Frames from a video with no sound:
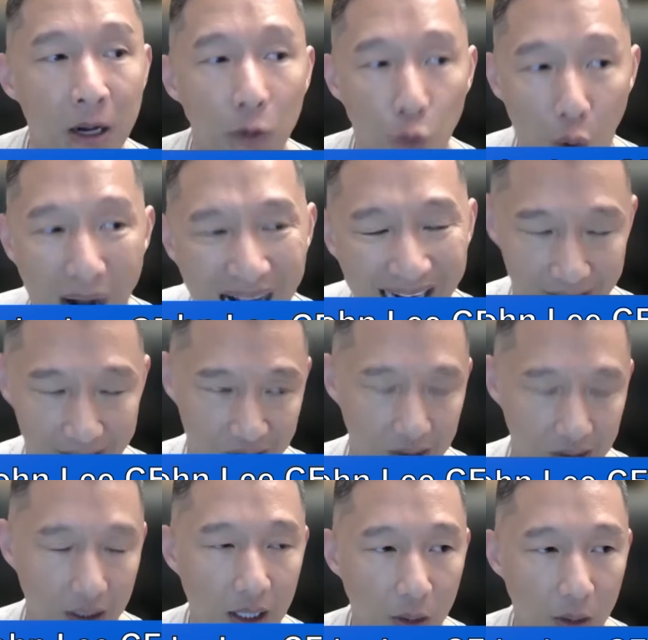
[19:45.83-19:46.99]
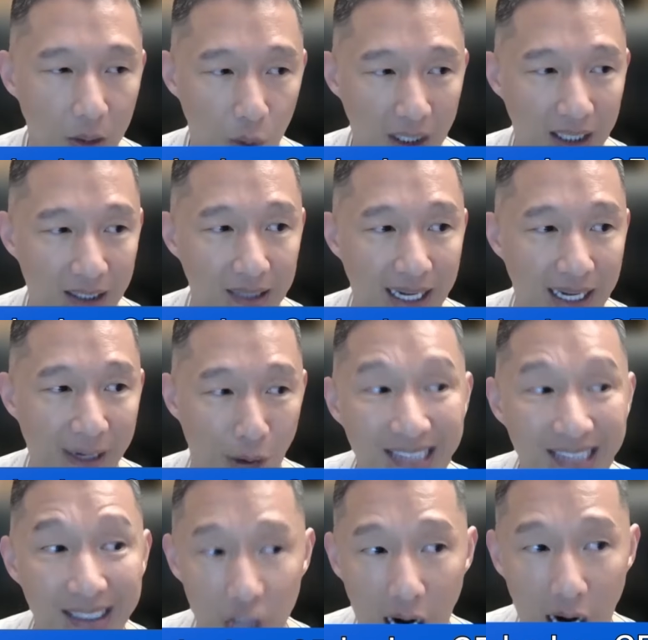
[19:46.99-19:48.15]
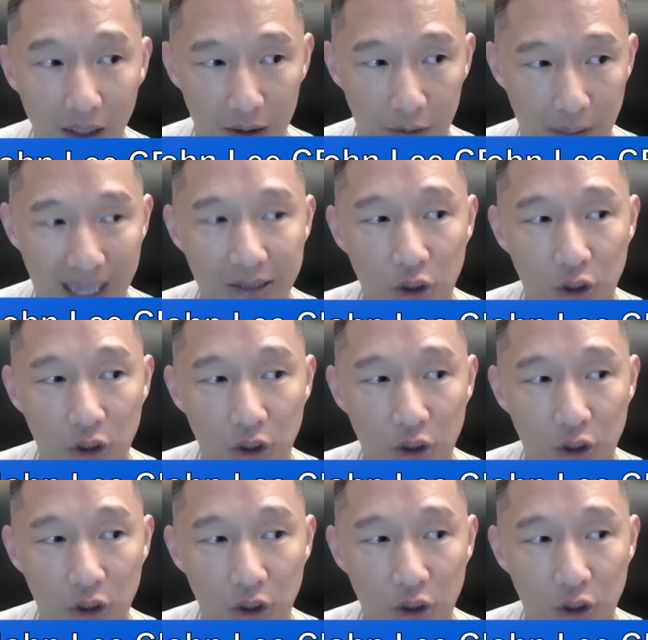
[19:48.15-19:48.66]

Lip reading: rise with a rising dollar, right?